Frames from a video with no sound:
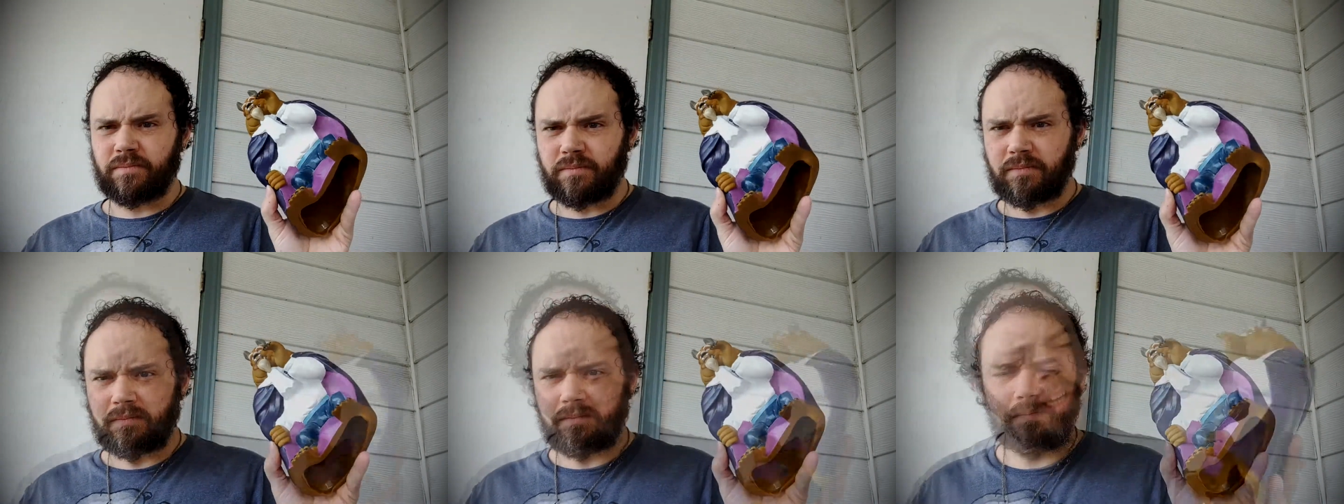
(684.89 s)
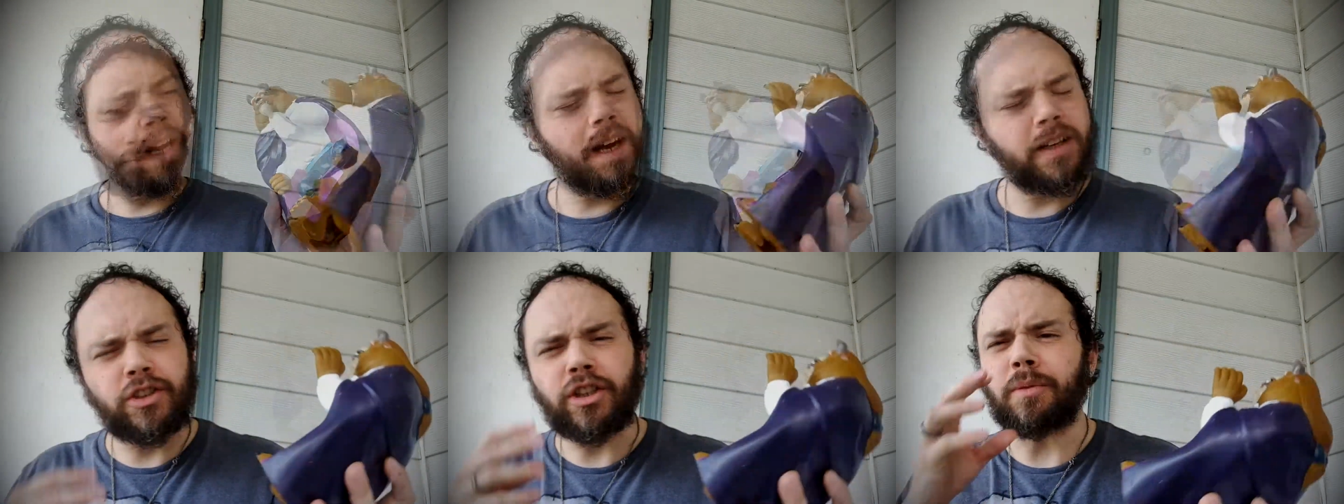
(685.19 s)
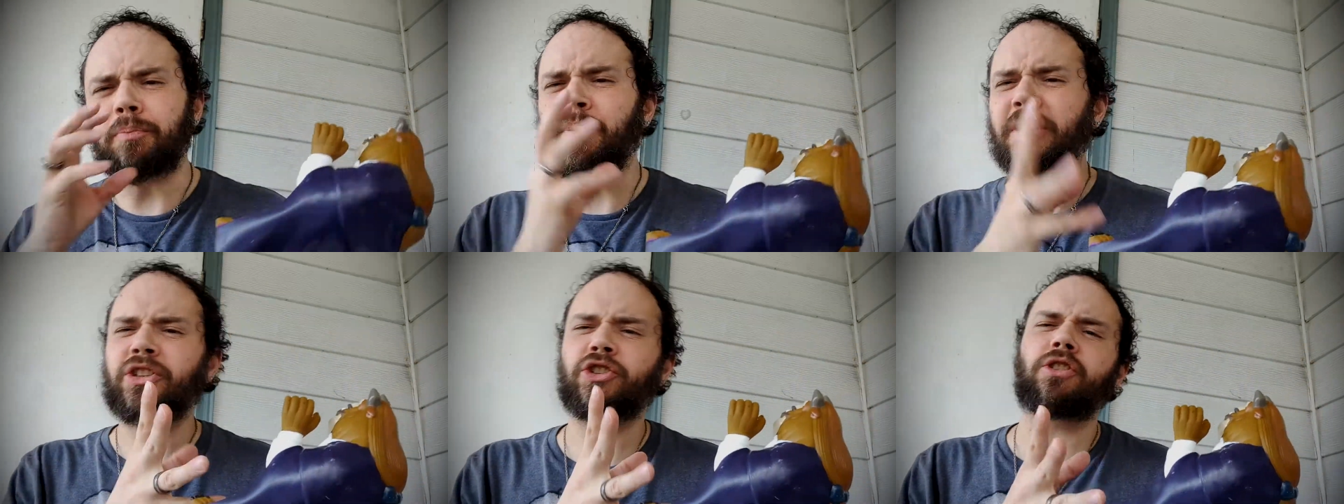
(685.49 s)
Okay, I took a
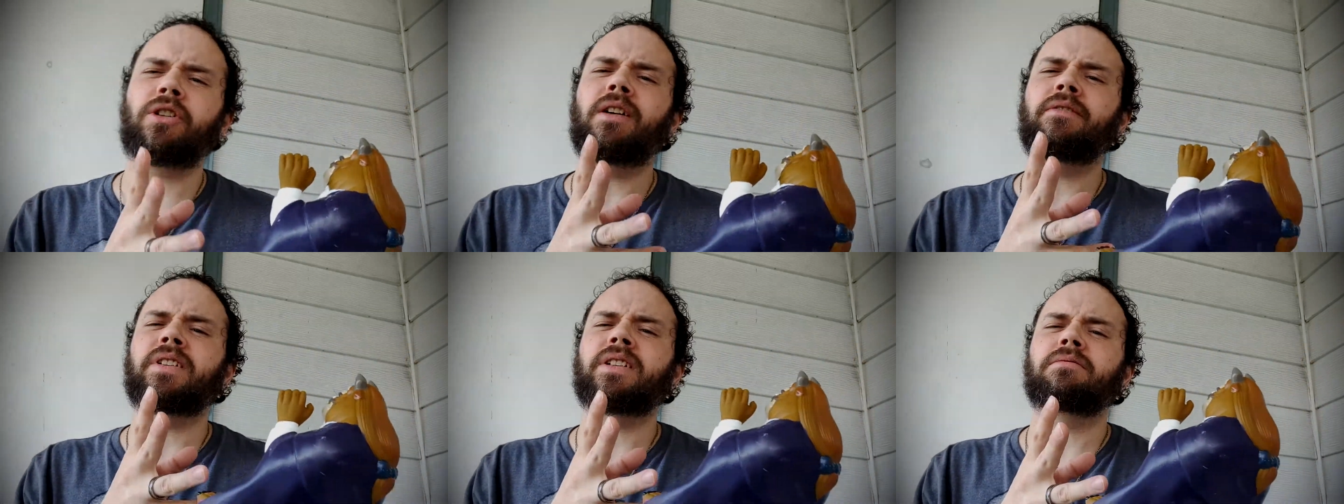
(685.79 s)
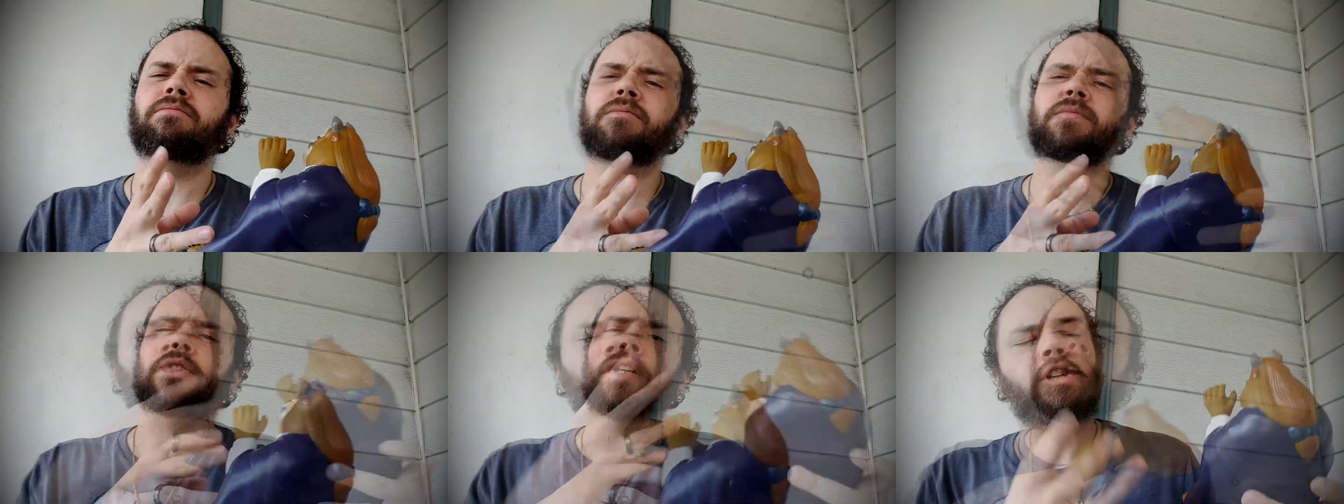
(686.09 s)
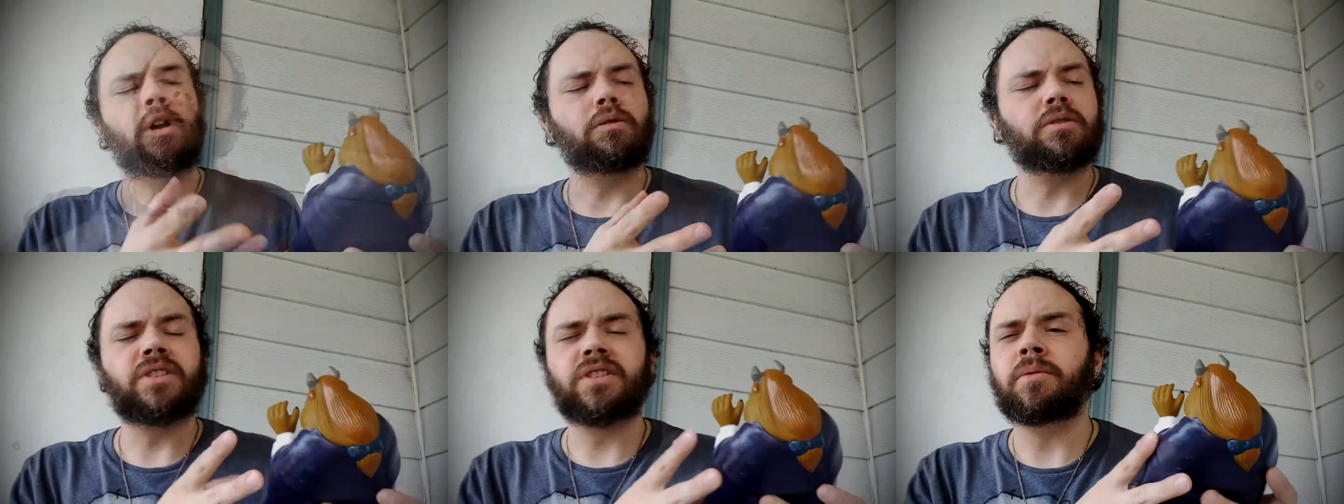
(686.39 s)
picture of it. It
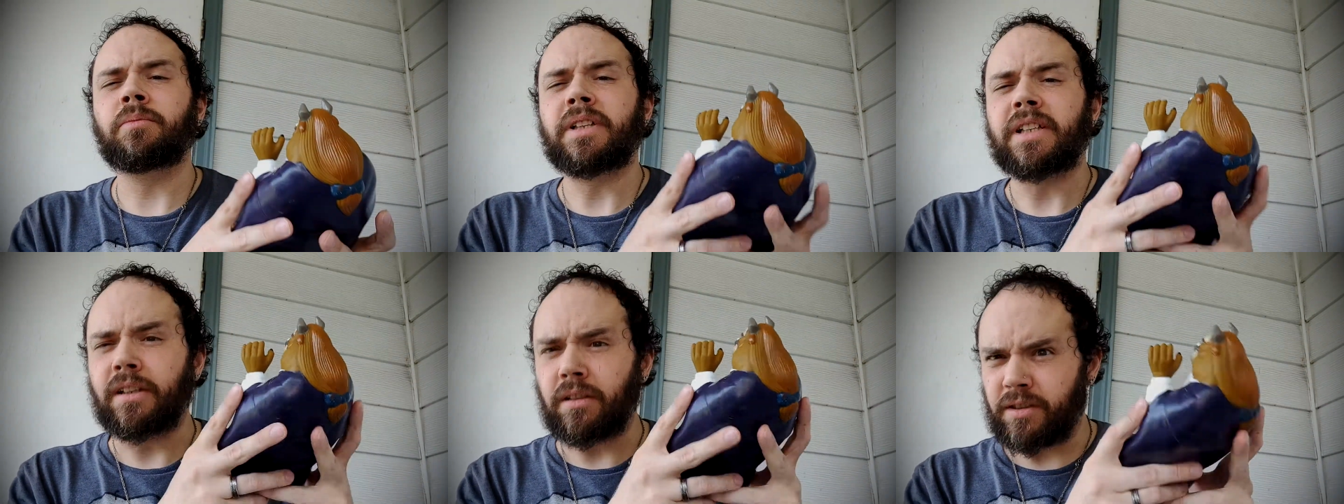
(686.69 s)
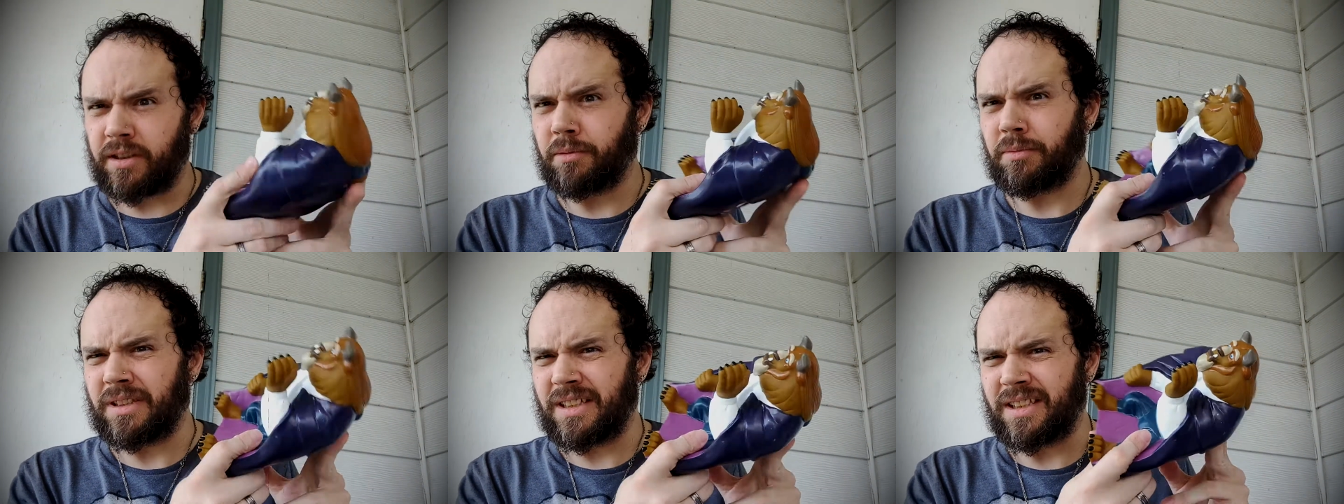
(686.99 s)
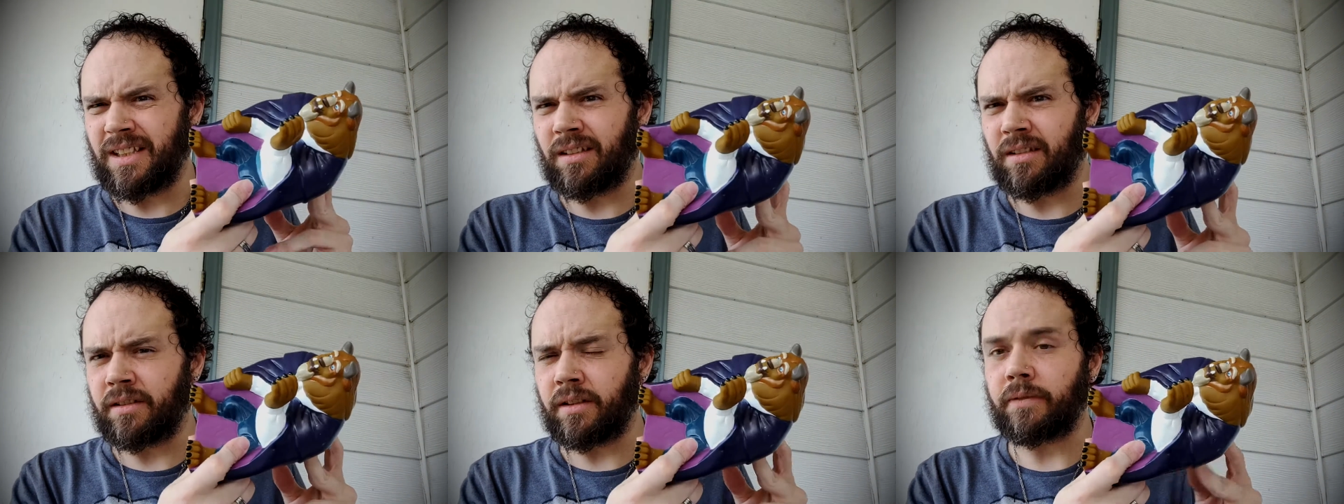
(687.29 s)
showed somebody else that was
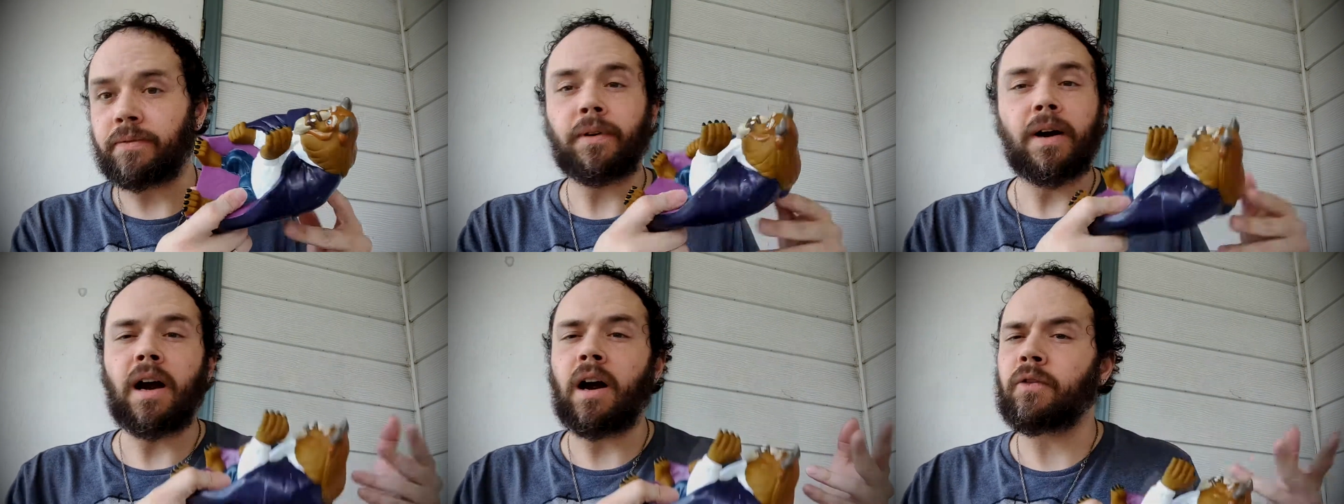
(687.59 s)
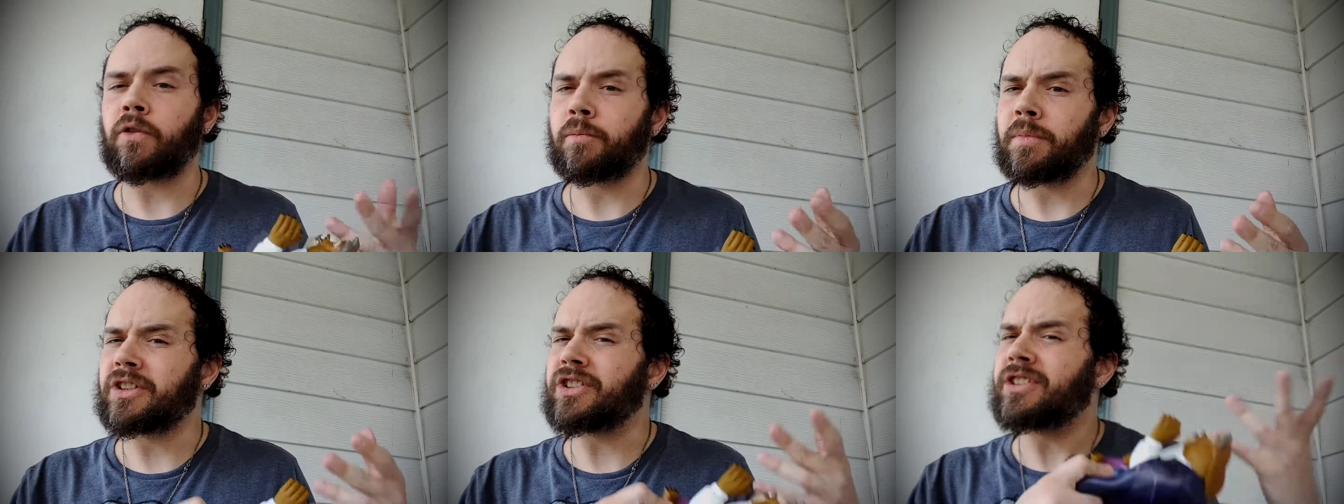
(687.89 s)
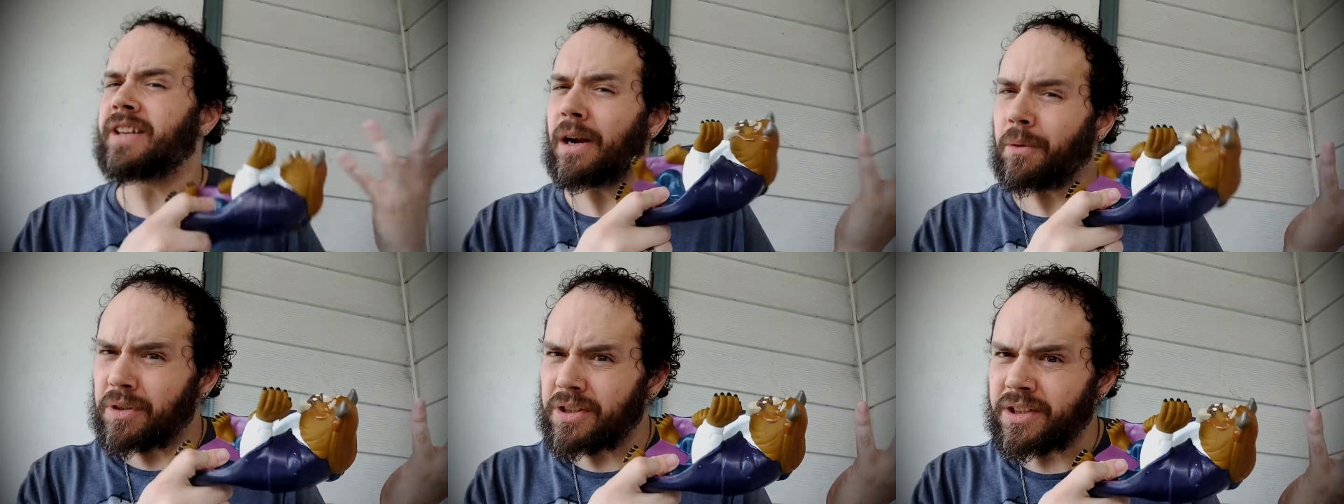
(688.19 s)
selling it for however much
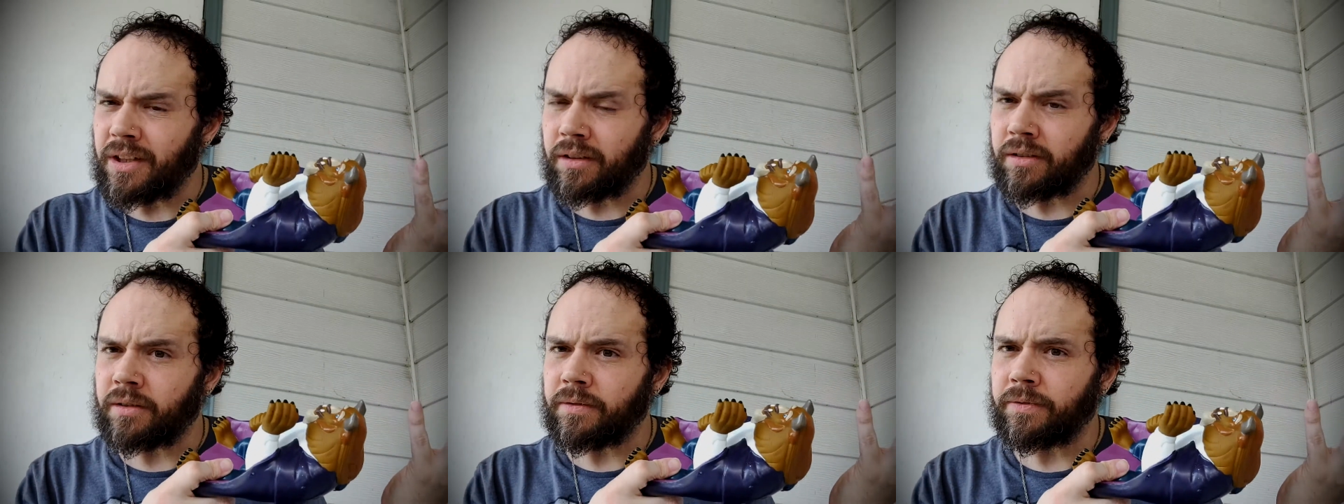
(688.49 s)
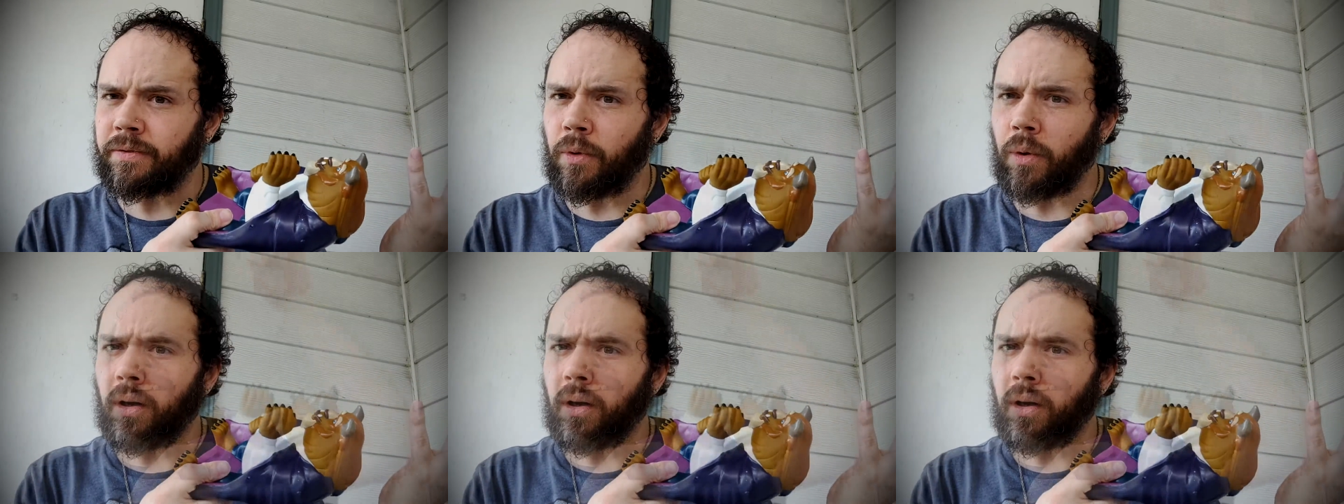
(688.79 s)
they were selling it for.